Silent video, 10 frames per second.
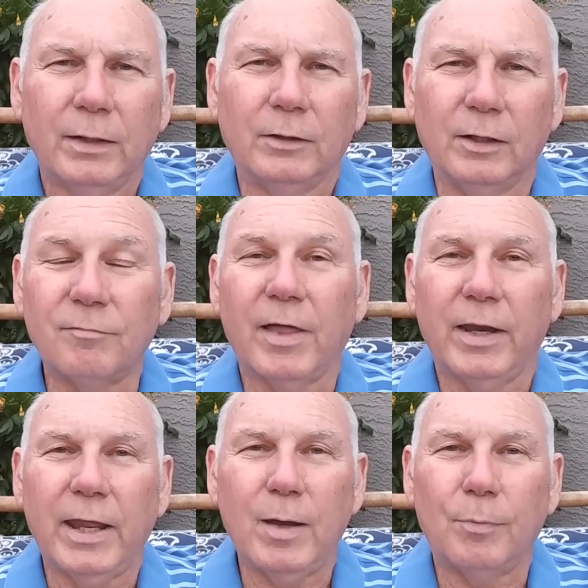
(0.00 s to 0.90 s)
Love thy
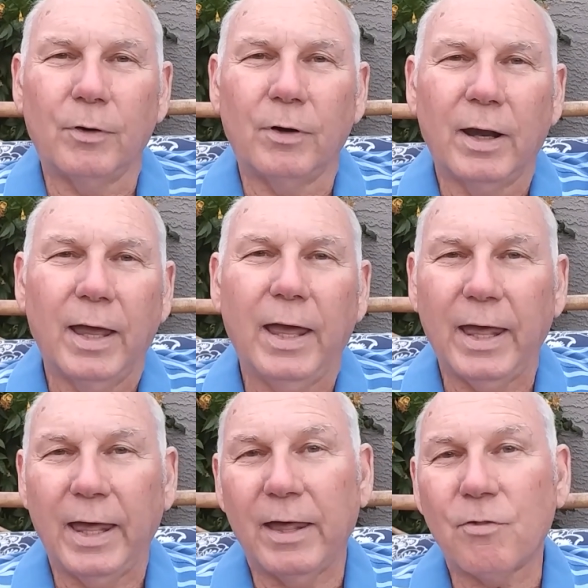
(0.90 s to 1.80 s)
neighbor
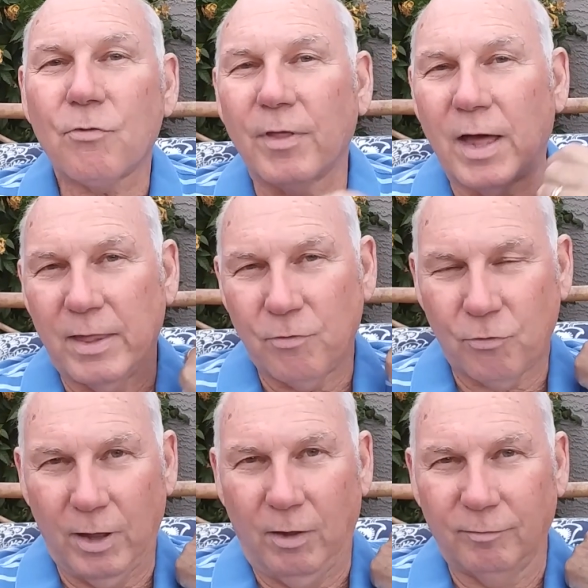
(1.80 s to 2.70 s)
as
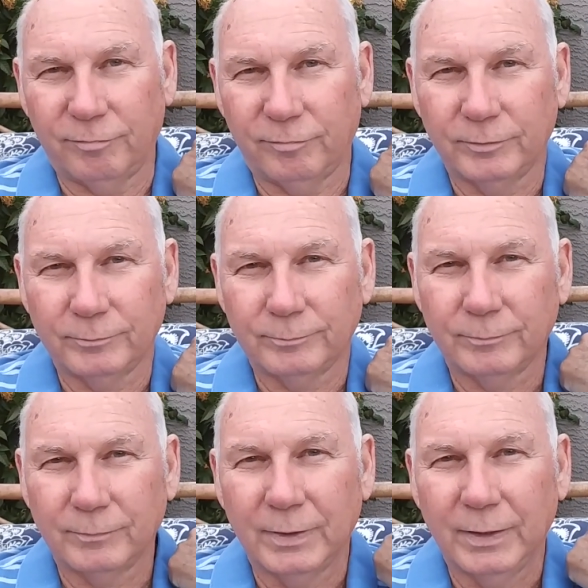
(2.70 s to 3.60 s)
thyself.
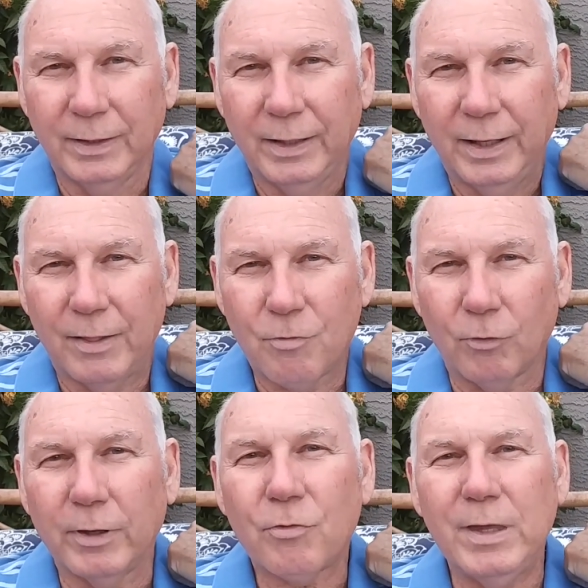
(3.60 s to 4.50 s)
And so
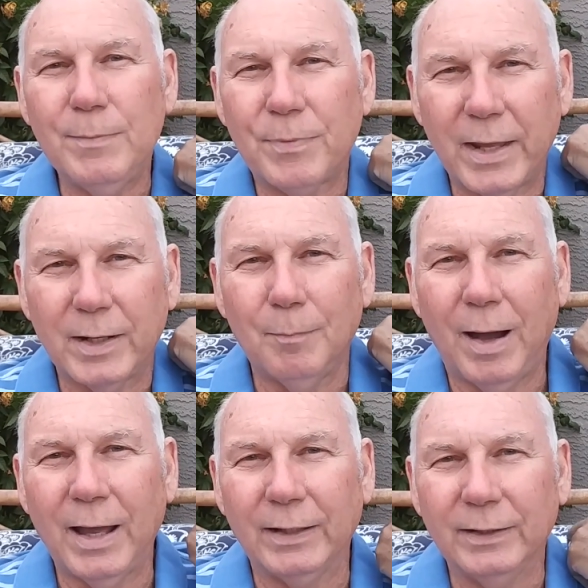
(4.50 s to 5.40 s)
let's keep that in
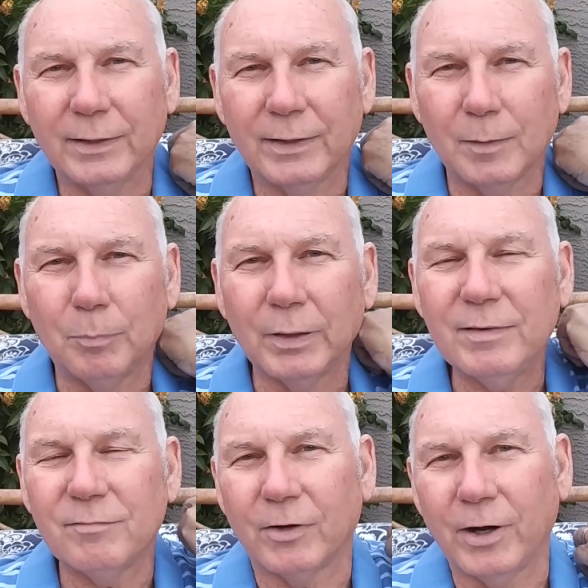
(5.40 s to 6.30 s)
mind that,
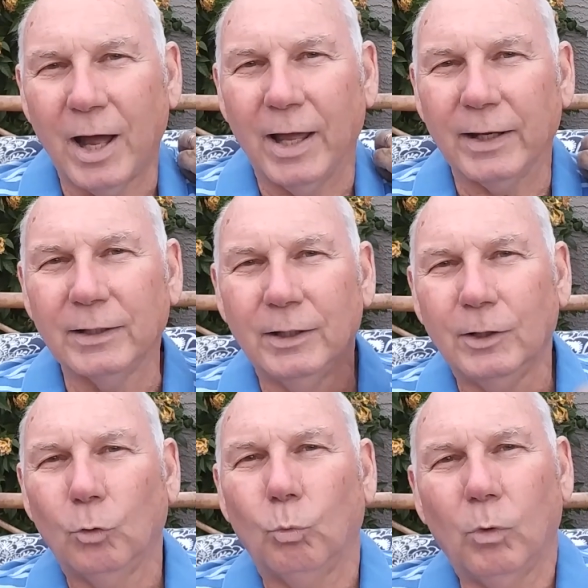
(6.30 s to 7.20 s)
believe it or not,
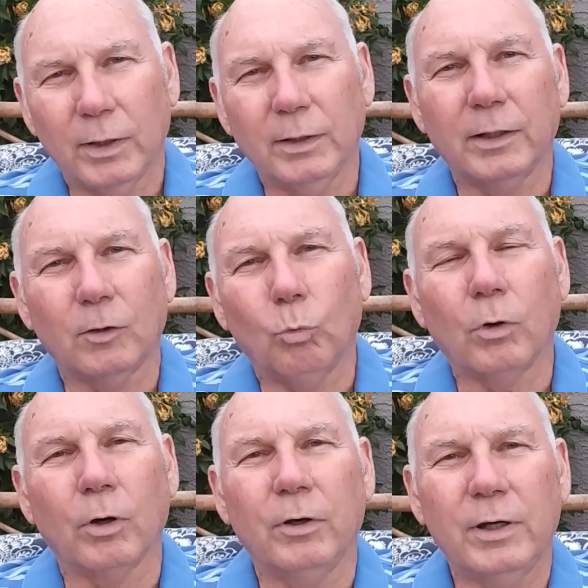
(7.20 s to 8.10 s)
one little
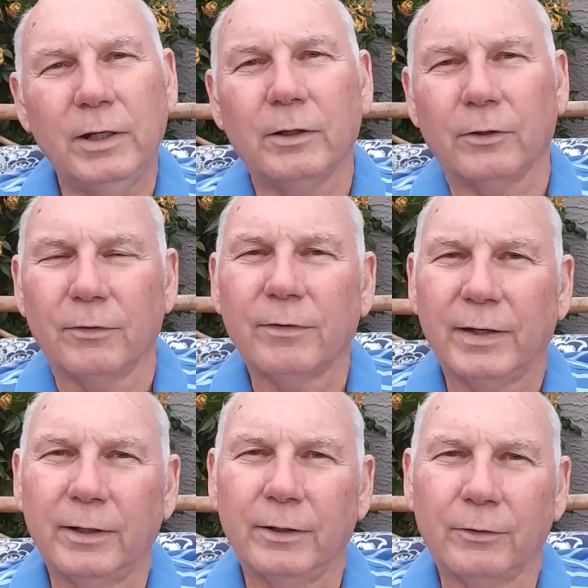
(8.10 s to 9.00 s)
word here or
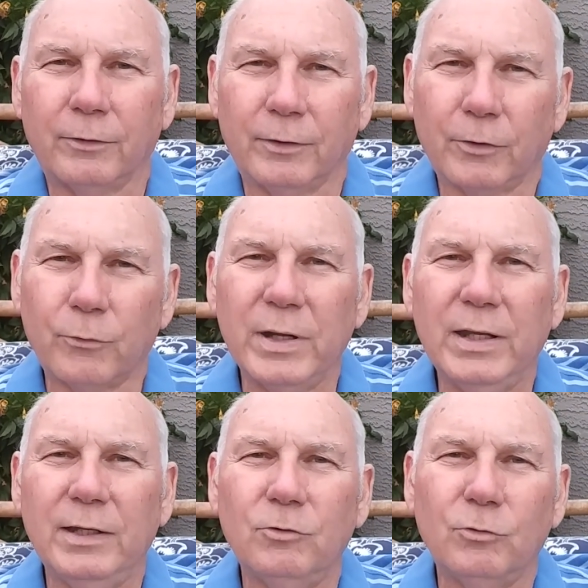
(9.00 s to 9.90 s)
there or a
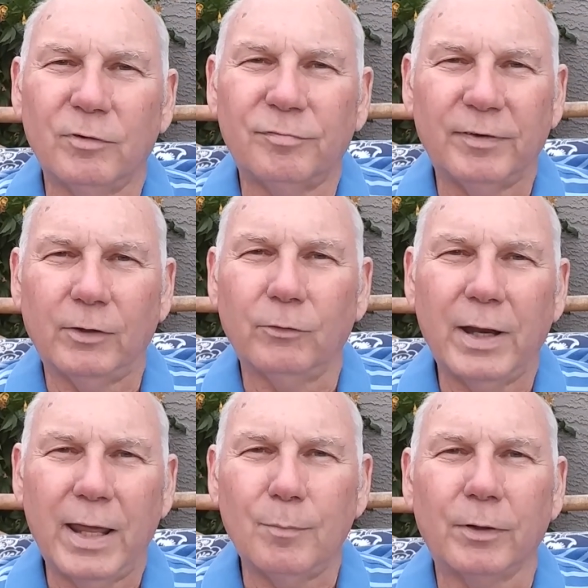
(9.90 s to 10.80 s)
greeting to a fellow
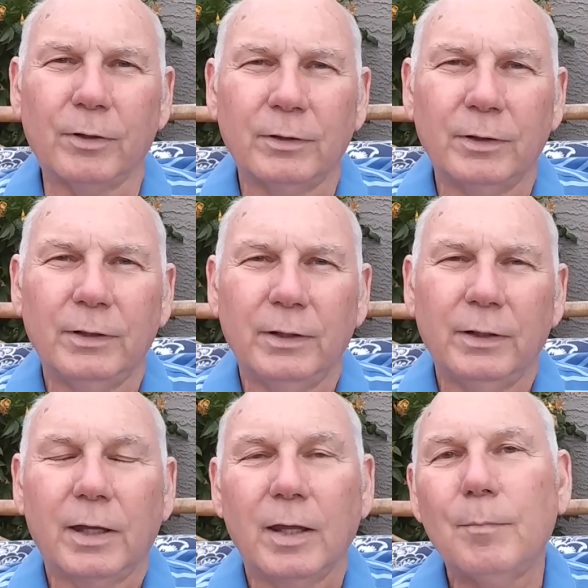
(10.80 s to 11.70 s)
neighbor
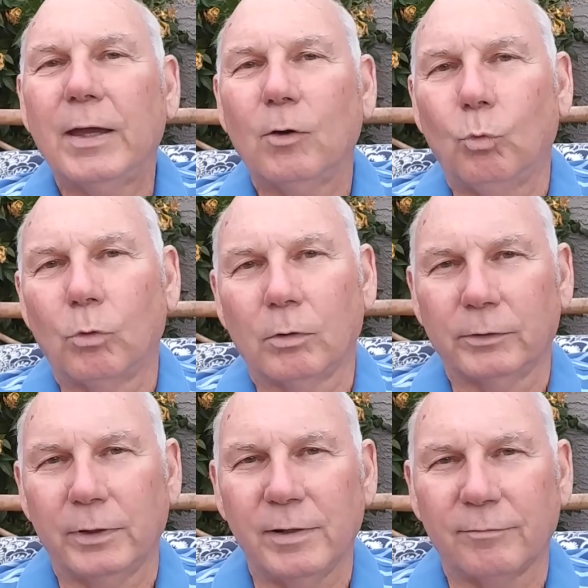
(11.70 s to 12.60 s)
can make a
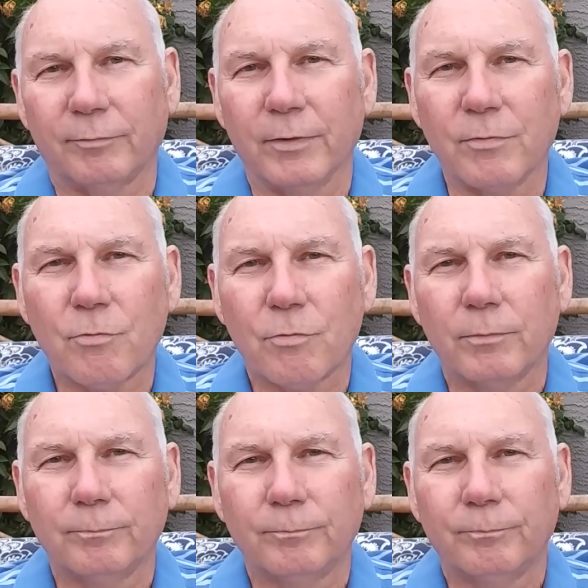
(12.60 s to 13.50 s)
world of difference.
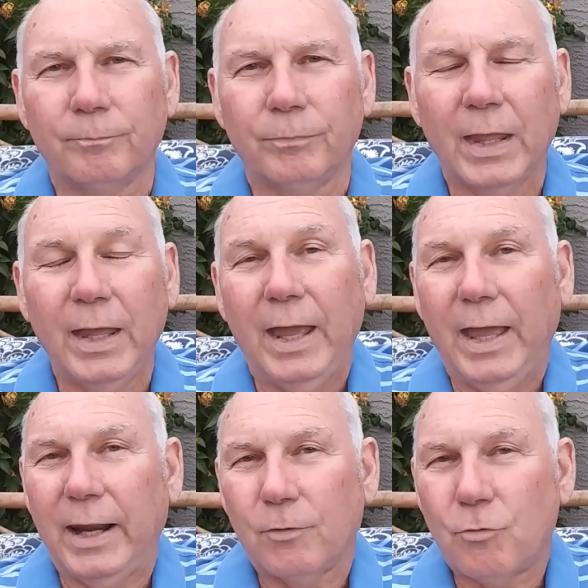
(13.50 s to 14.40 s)

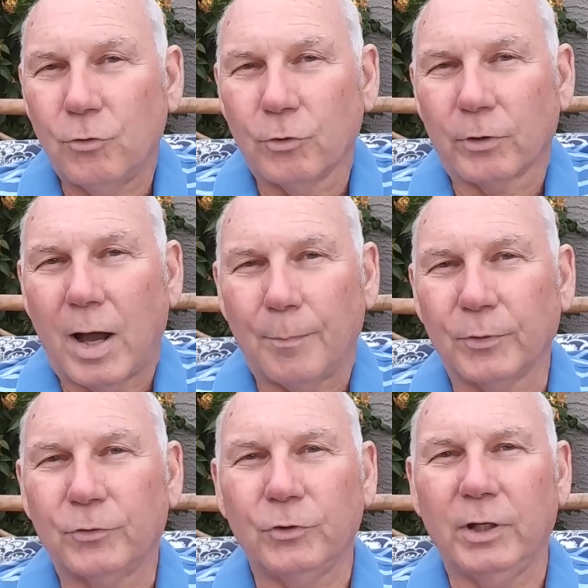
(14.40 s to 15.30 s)
And it's your
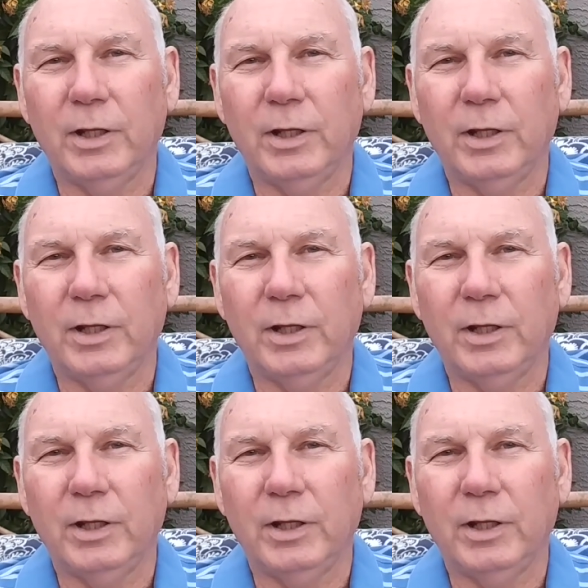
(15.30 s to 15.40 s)
opportunity